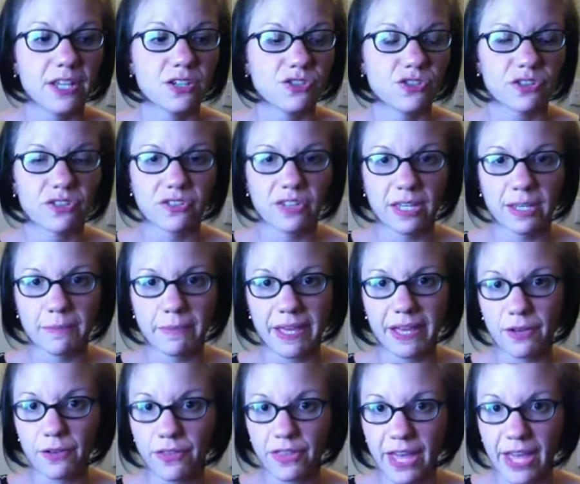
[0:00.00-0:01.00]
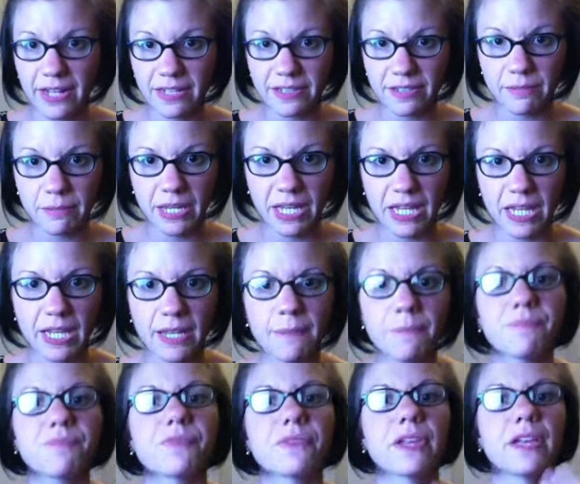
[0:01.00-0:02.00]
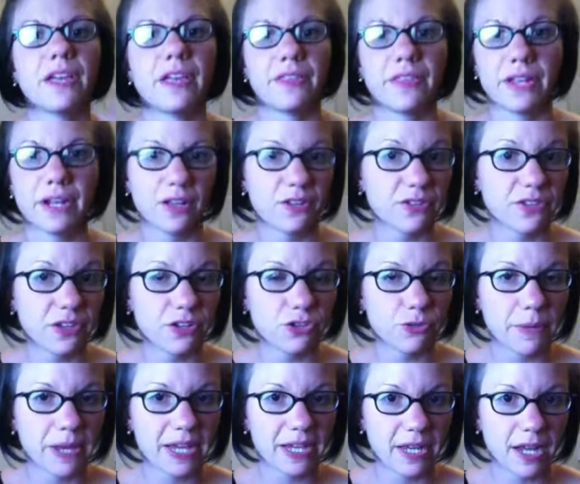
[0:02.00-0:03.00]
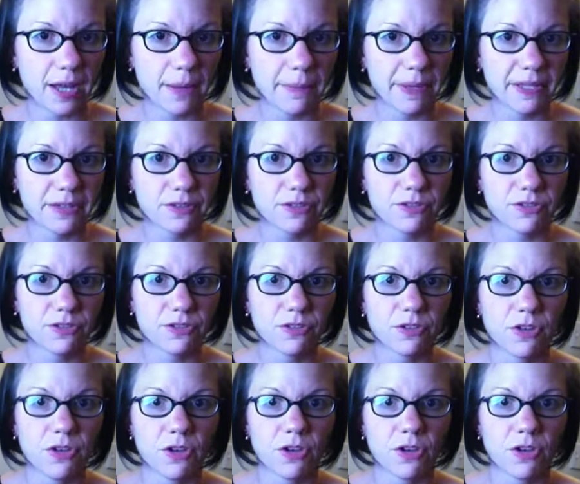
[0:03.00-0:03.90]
just email that to me and then I'll send you back comments.